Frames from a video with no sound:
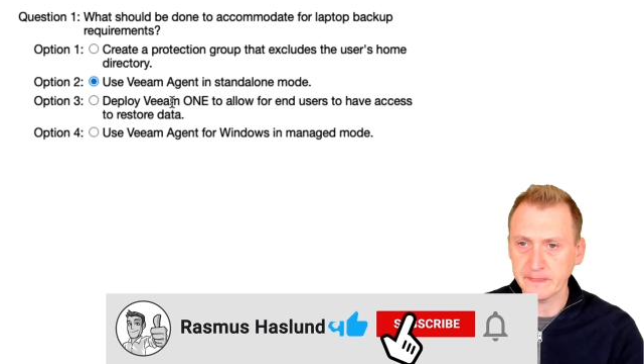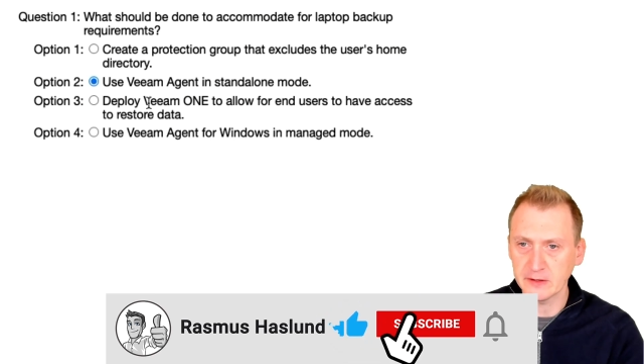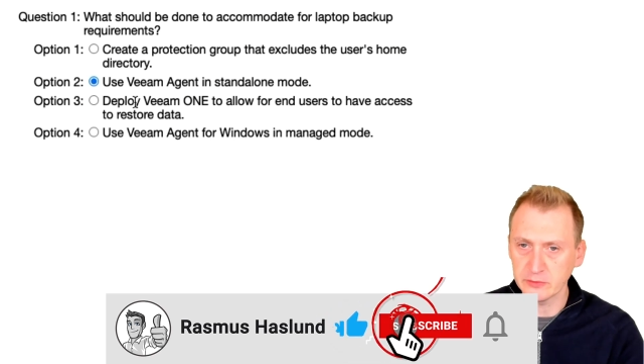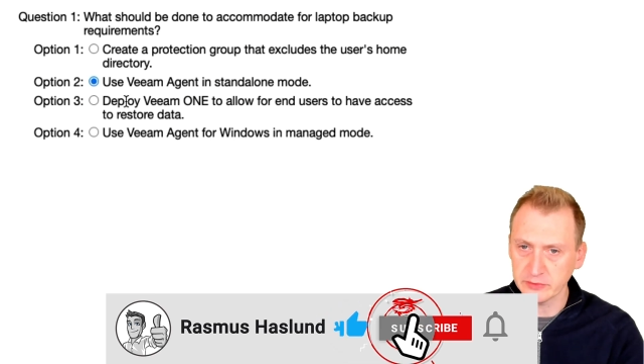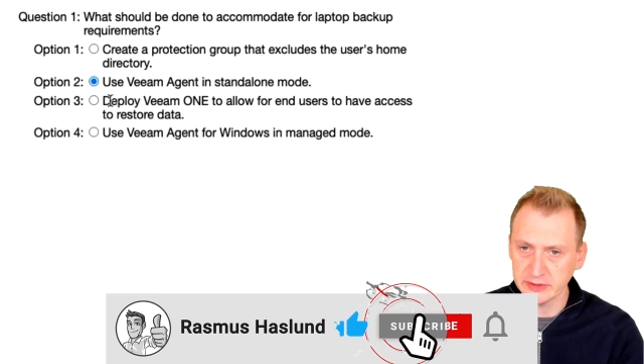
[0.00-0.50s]

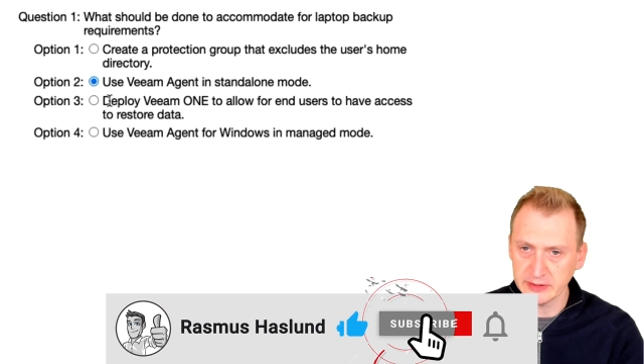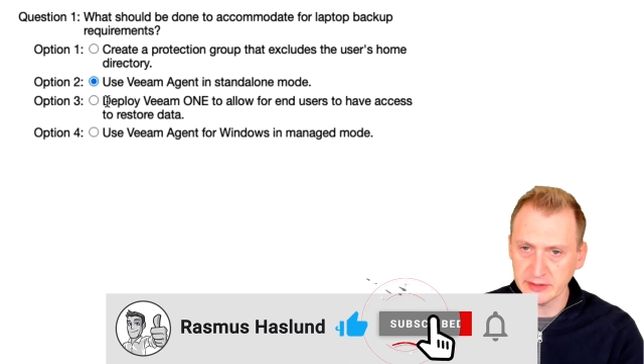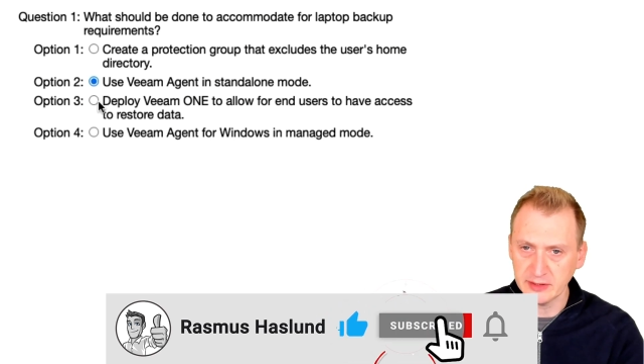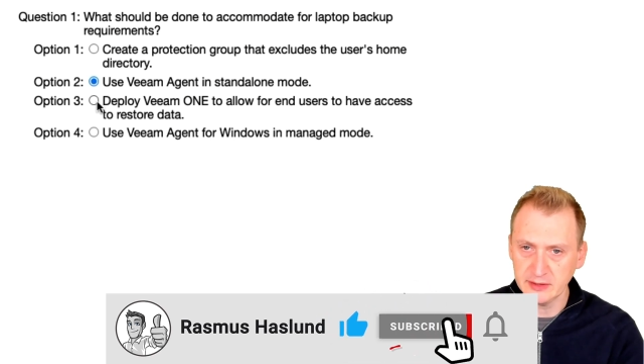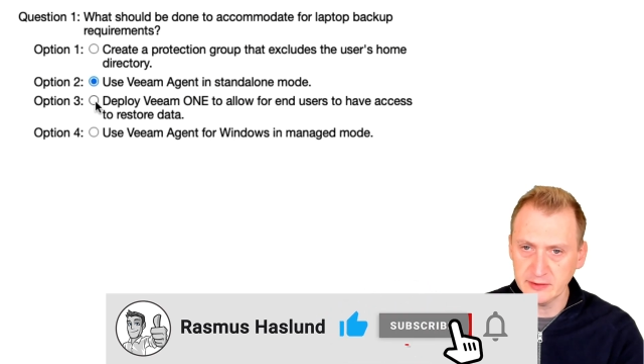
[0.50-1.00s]

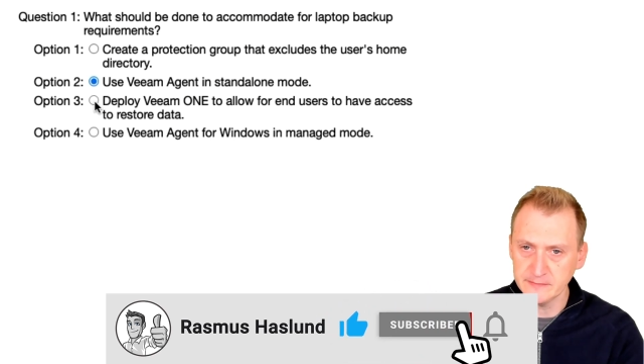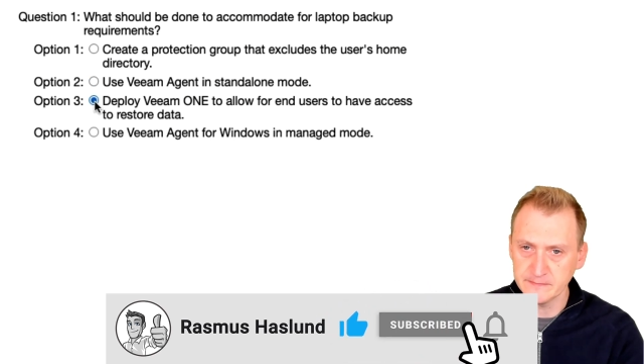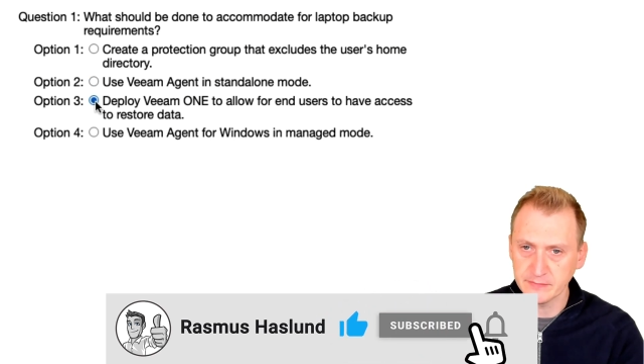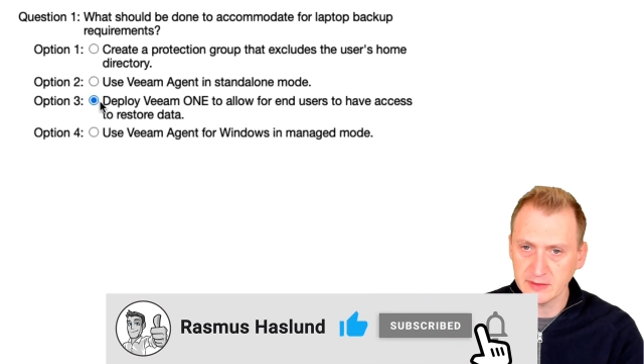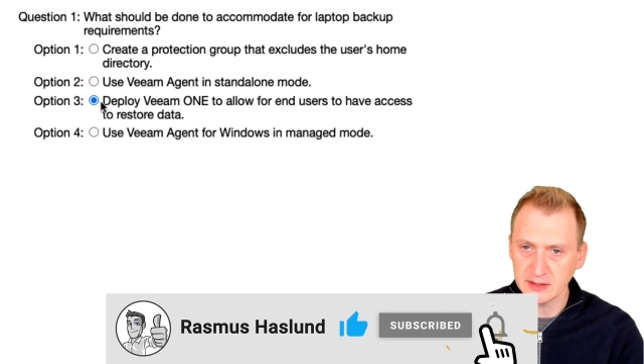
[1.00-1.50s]
Okay.
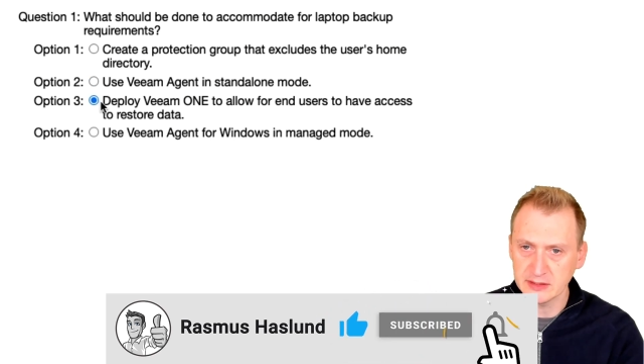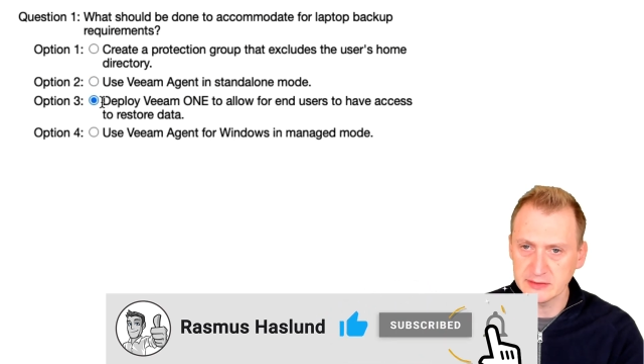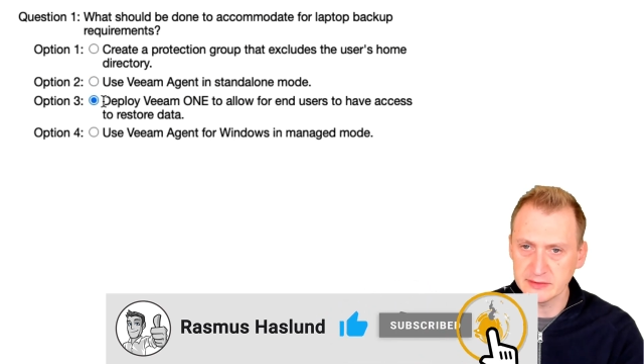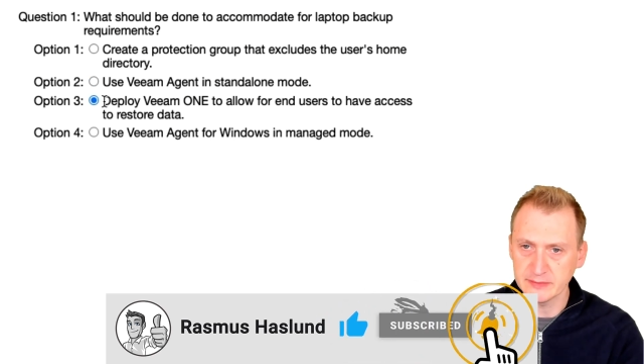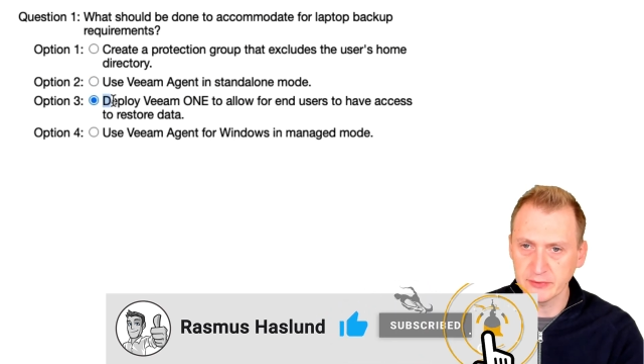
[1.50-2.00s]

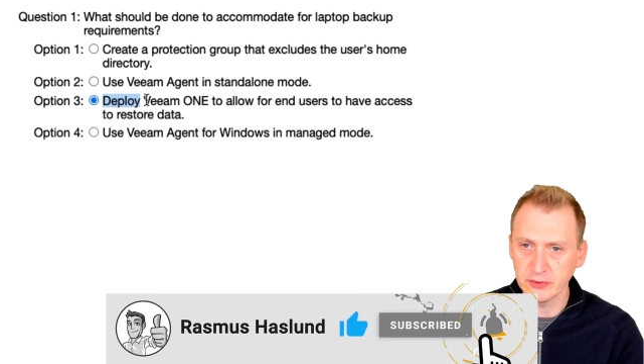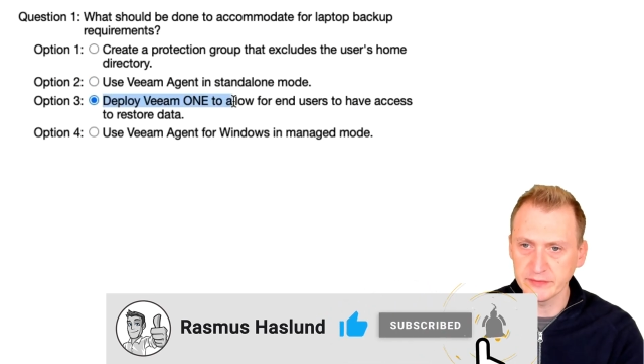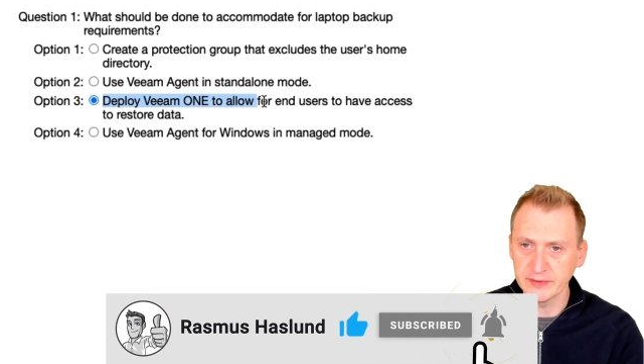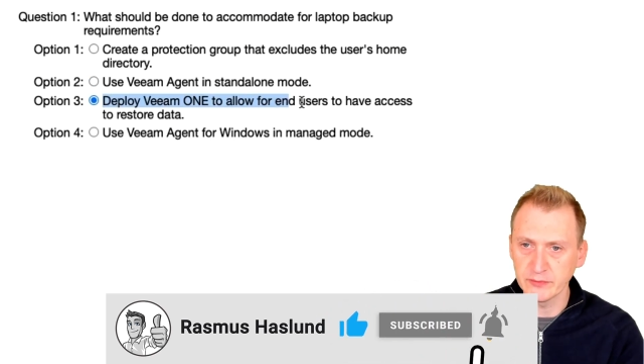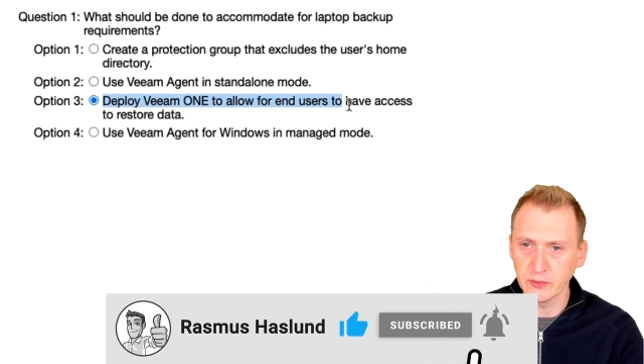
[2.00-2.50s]
Deploy
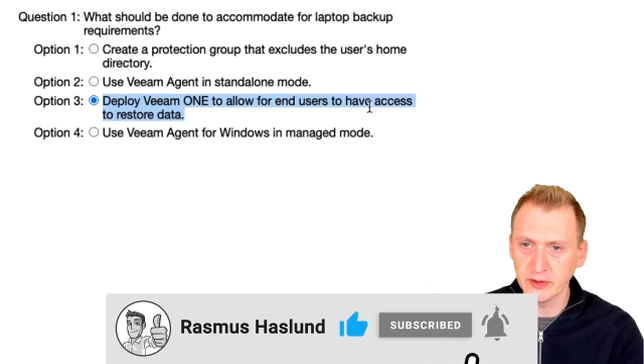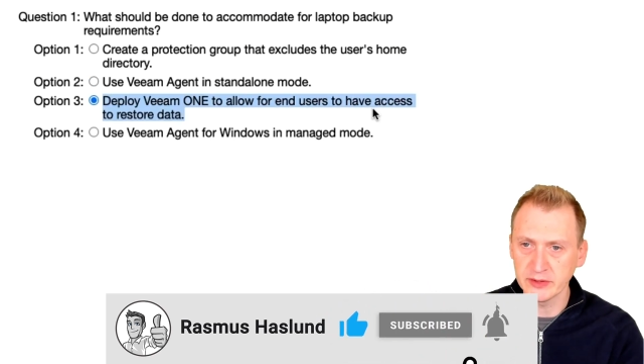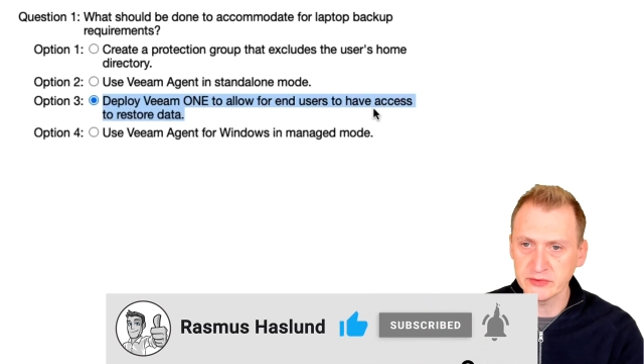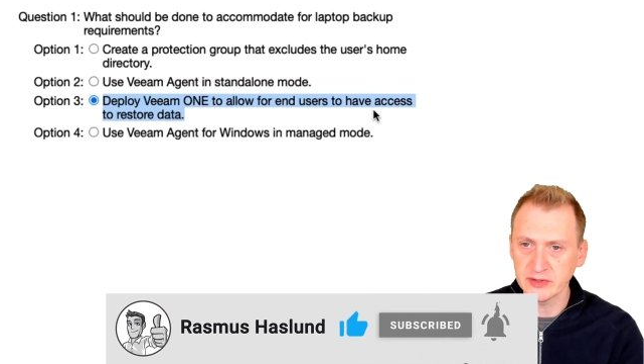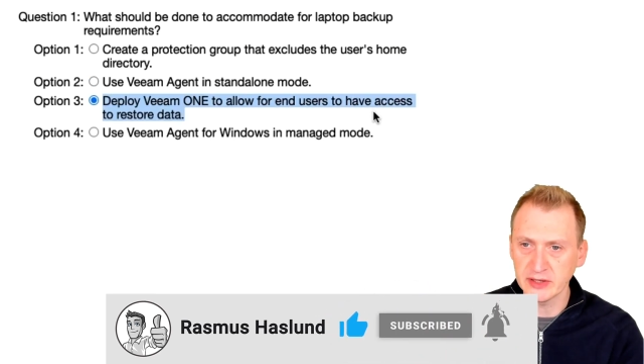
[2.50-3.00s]
Veeam
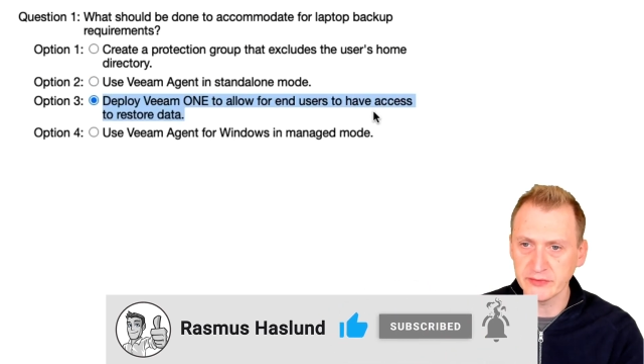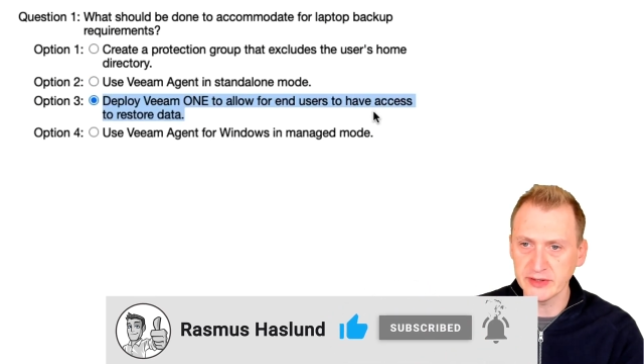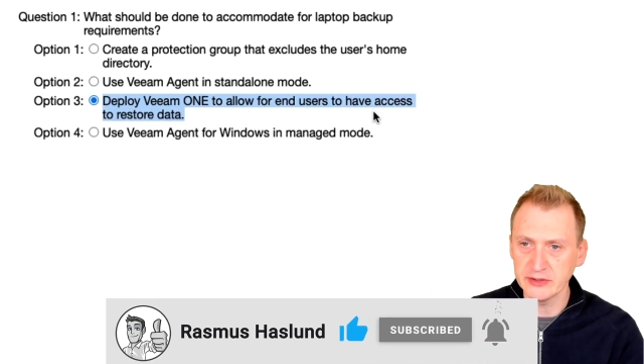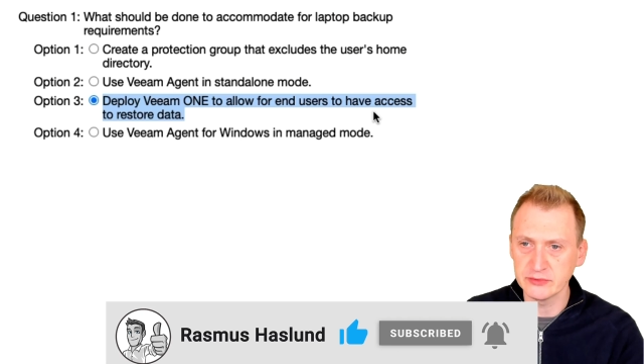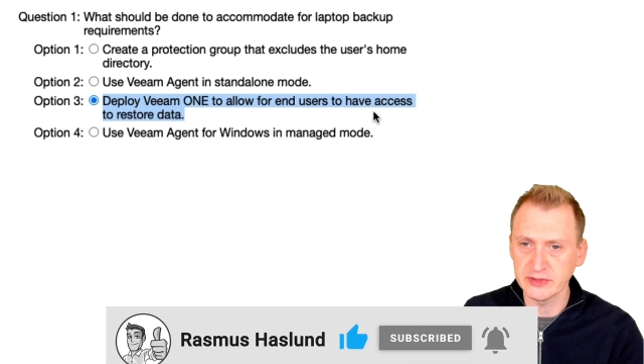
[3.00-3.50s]
1 to allow
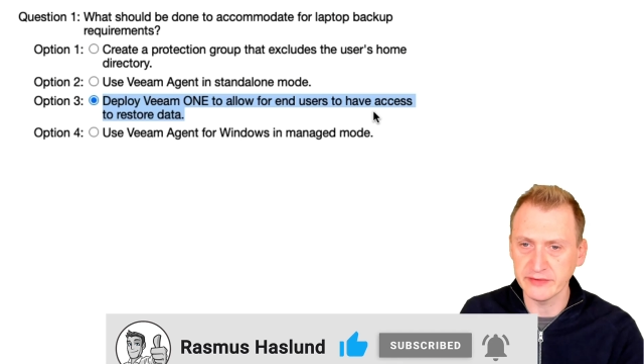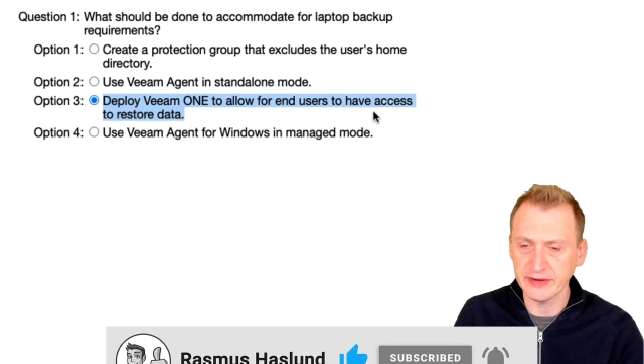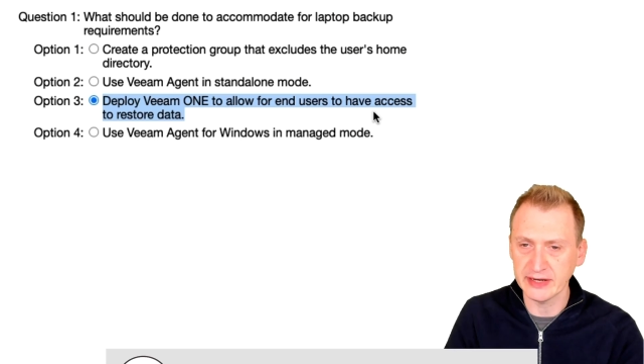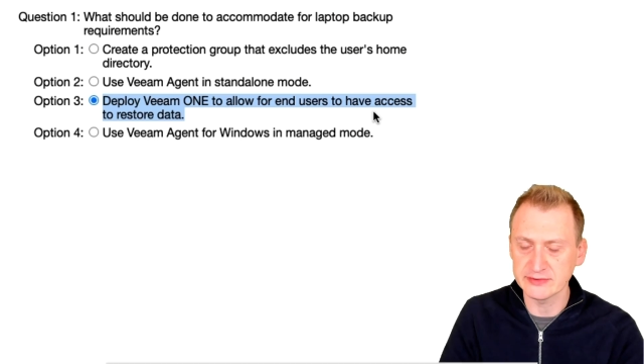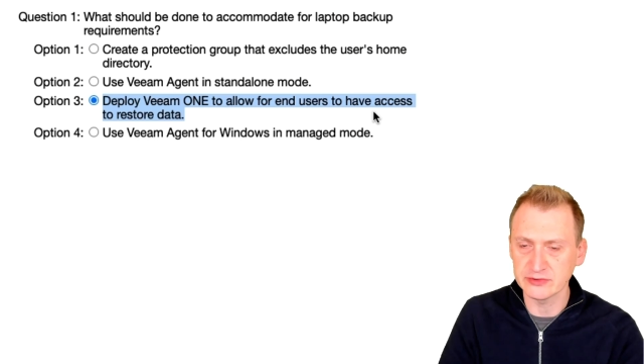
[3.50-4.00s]
users to have
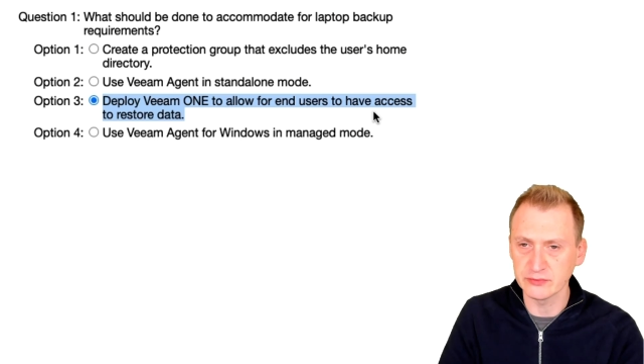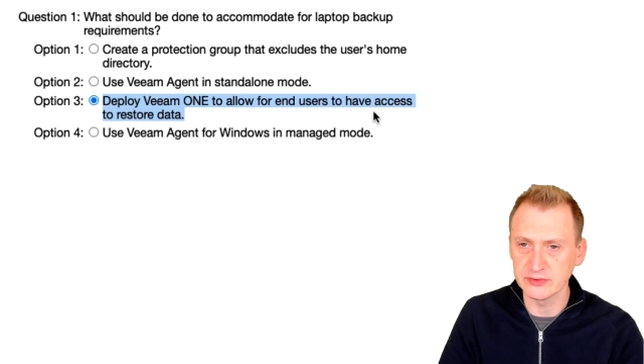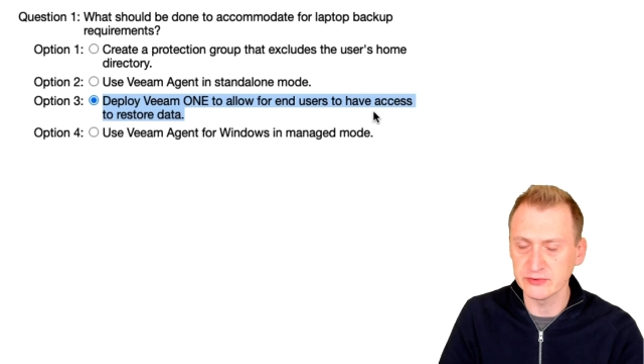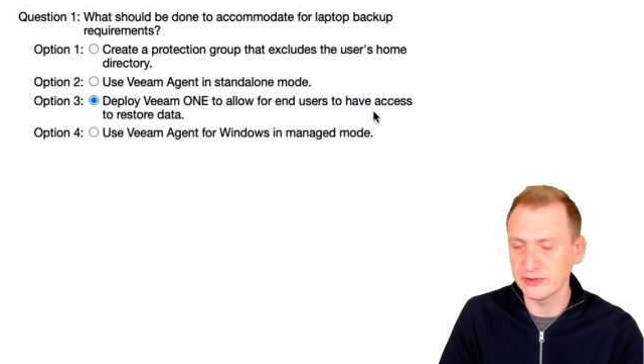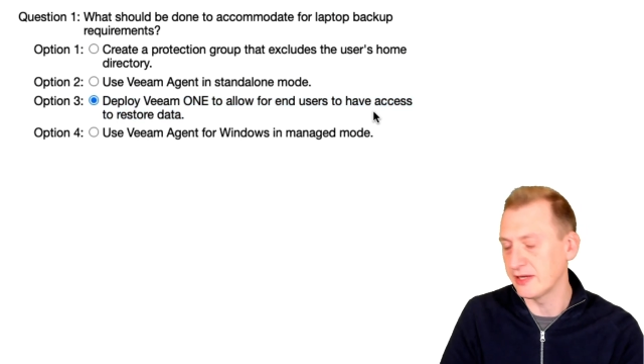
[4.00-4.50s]
access to
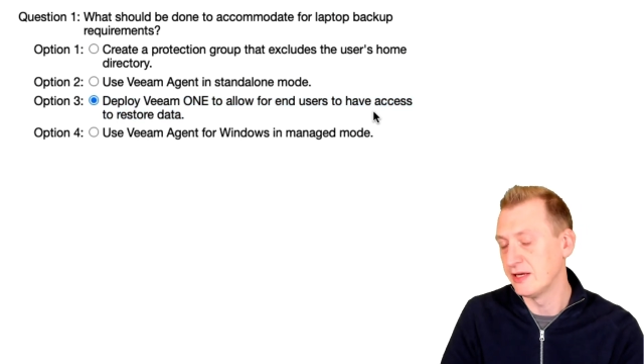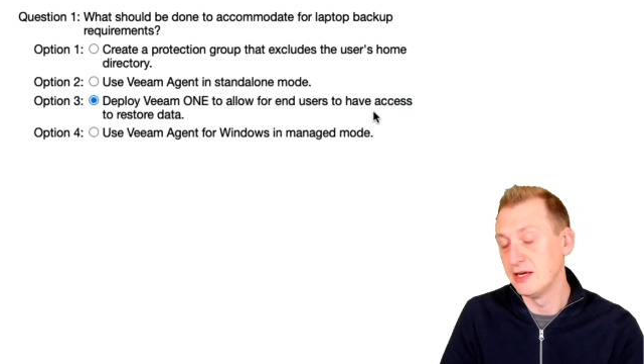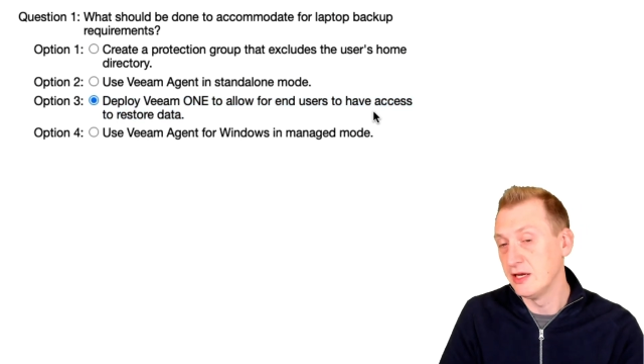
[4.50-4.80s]
restore data.